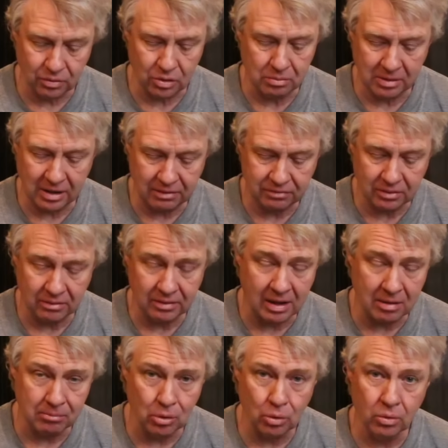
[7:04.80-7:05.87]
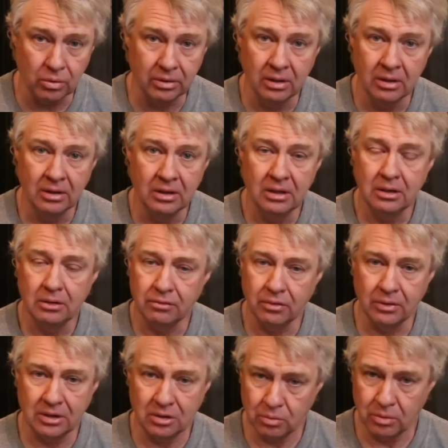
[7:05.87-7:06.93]
room left on that board
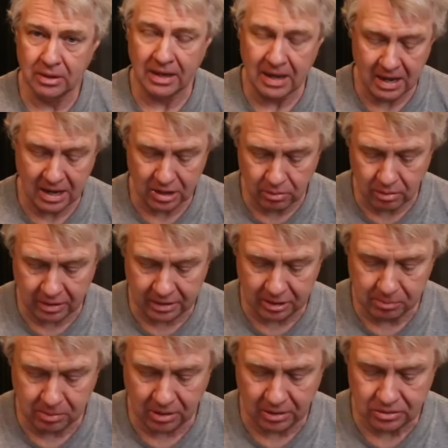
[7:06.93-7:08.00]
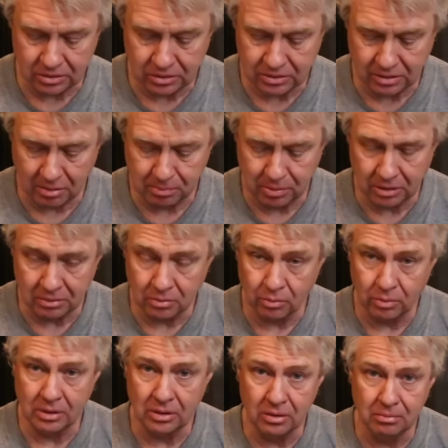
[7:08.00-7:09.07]
for any really high-quality parts. You start putting
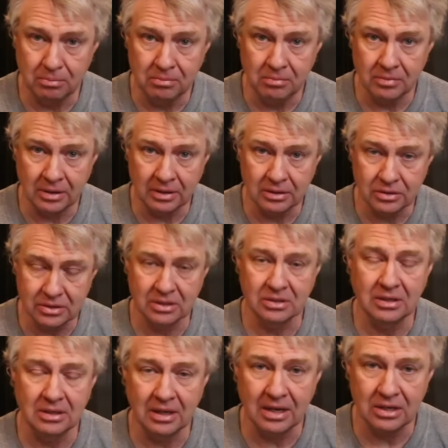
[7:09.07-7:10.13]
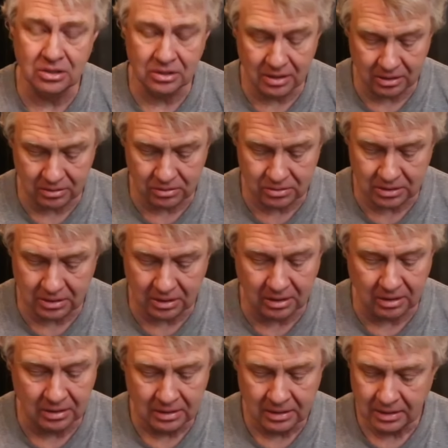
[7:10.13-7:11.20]
real 16-gauge inductors in
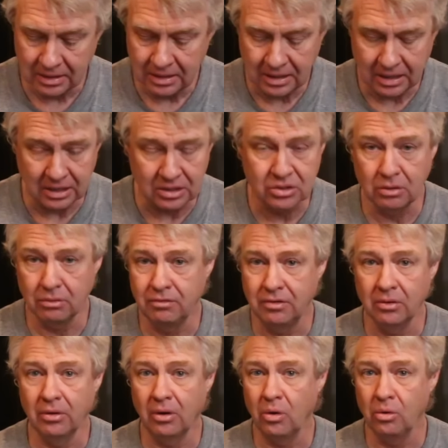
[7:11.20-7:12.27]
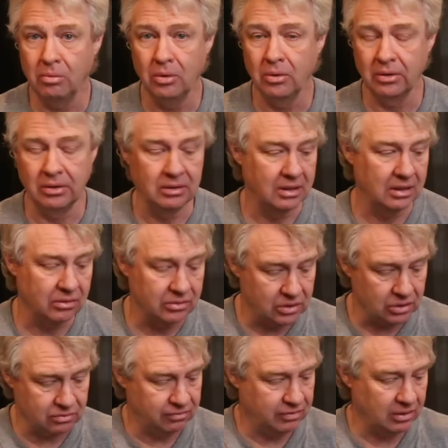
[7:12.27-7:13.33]
there, and it's going to fill the whole board. It'll
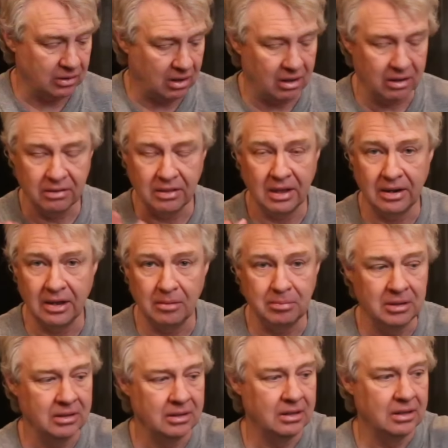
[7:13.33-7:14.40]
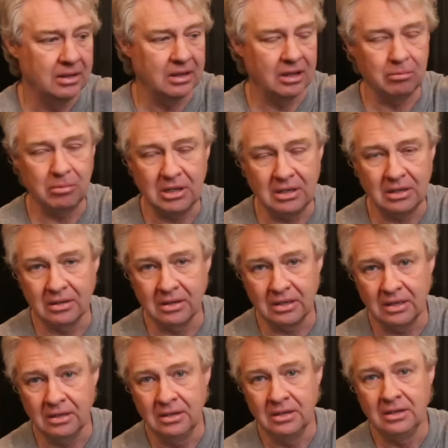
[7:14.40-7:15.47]
just fill all that up
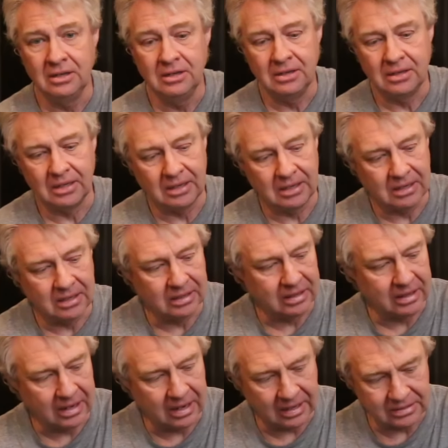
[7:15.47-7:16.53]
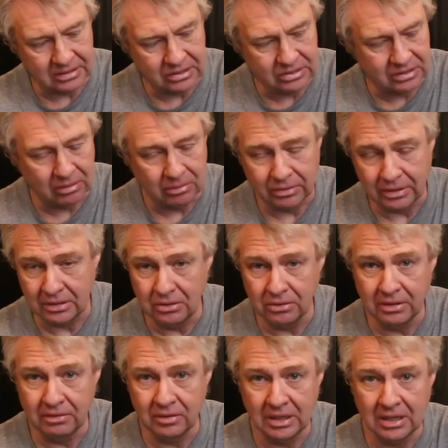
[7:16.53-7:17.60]
immediately, and I just don't think
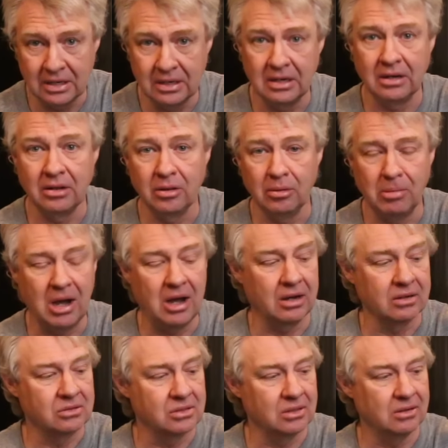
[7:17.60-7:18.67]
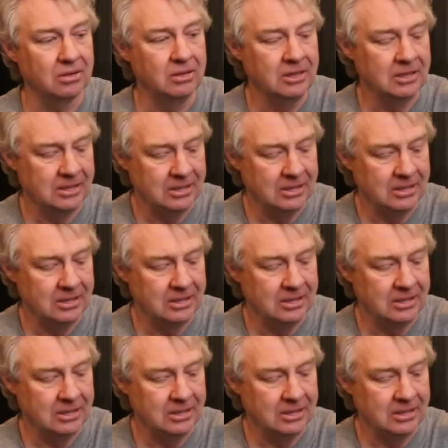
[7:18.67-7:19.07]
you'll even get it into the box. So